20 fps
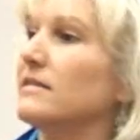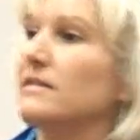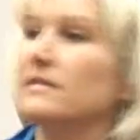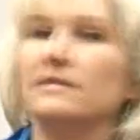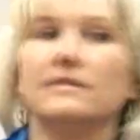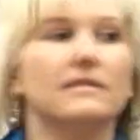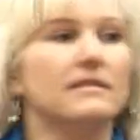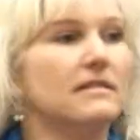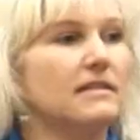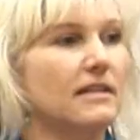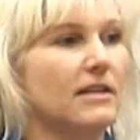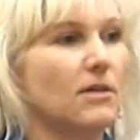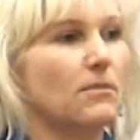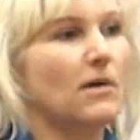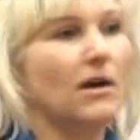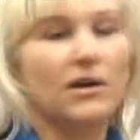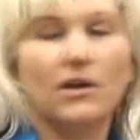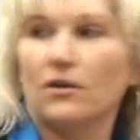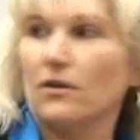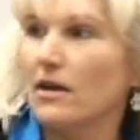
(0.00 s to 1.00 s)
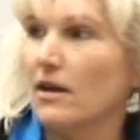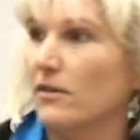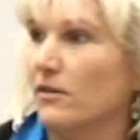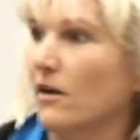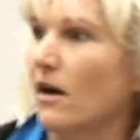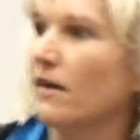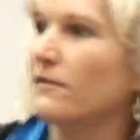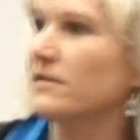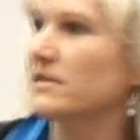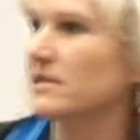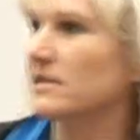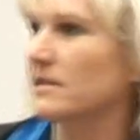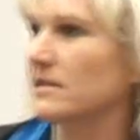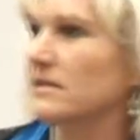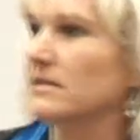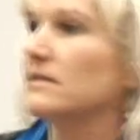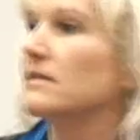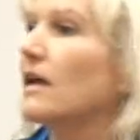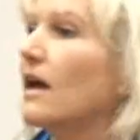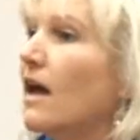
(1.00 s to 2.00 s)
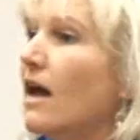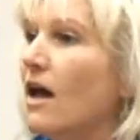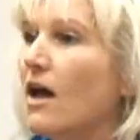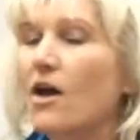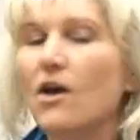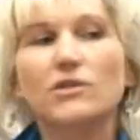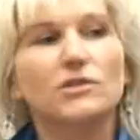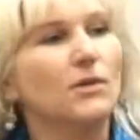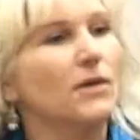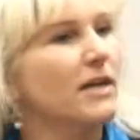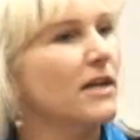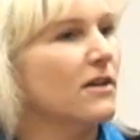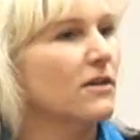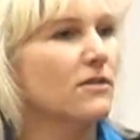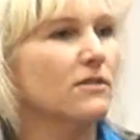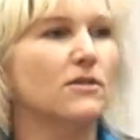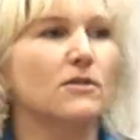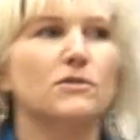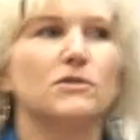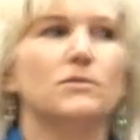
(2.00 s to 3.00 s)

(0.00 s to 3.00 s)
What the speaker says: consistency among your other offices. So I hear